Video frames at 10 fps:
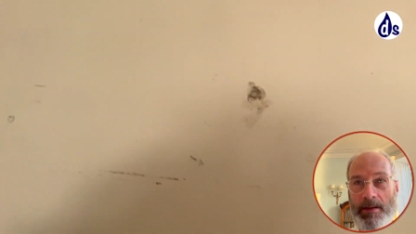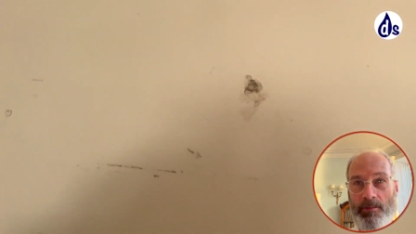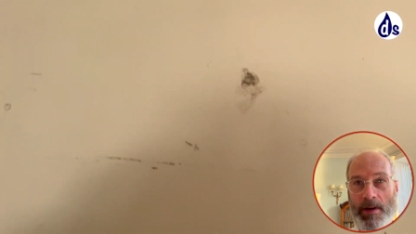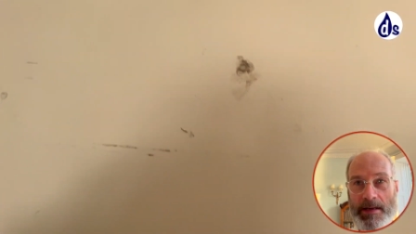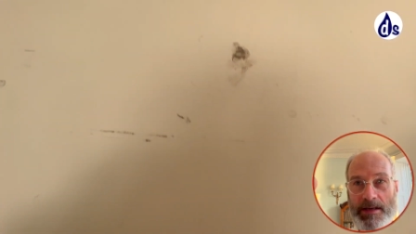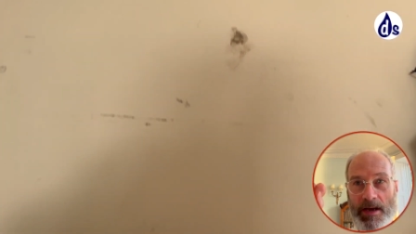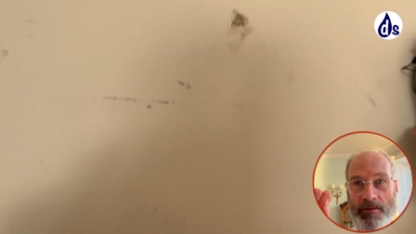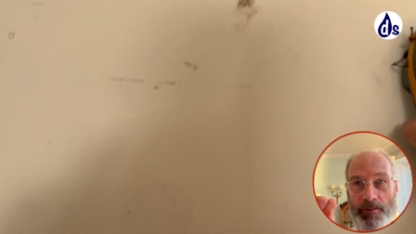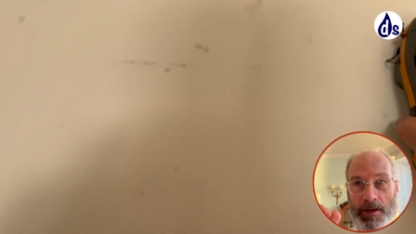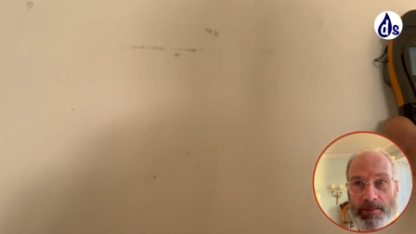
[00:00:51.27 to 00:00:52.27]
radio
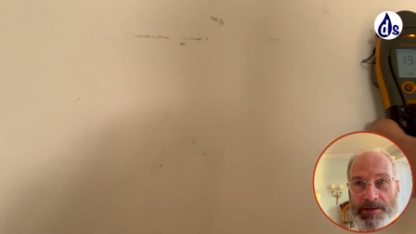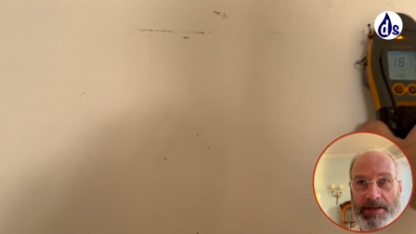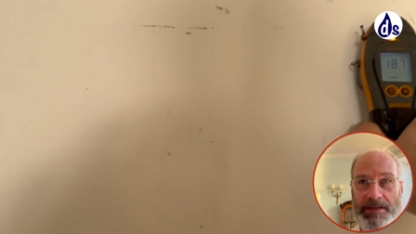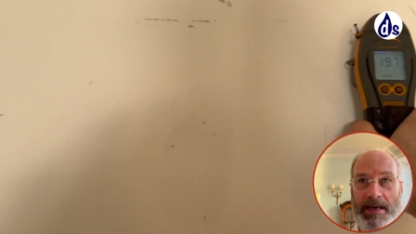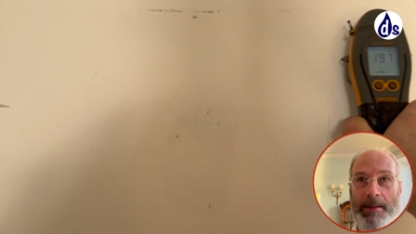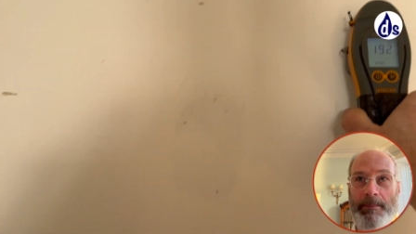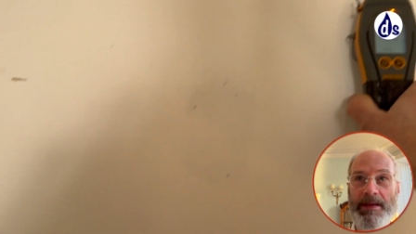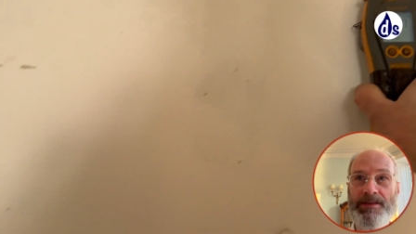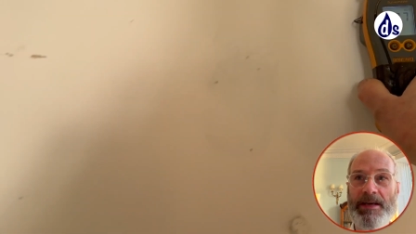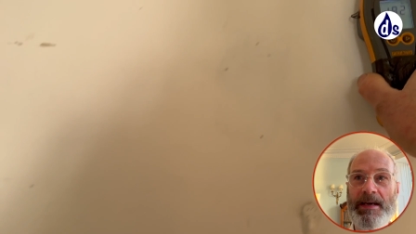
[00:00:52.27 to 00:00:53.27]
frequency damp
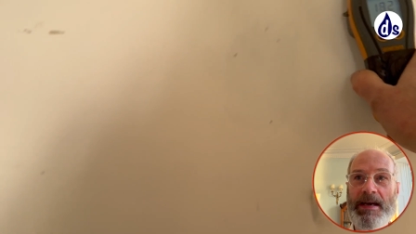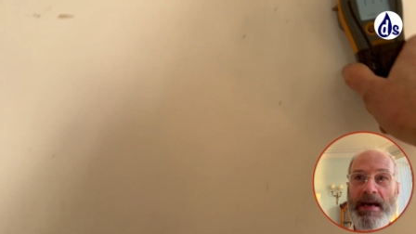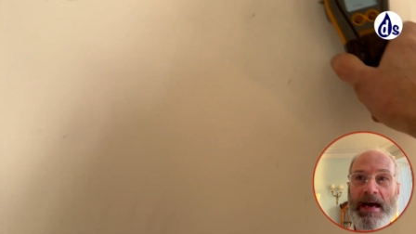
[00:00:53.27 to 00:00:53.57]
meter,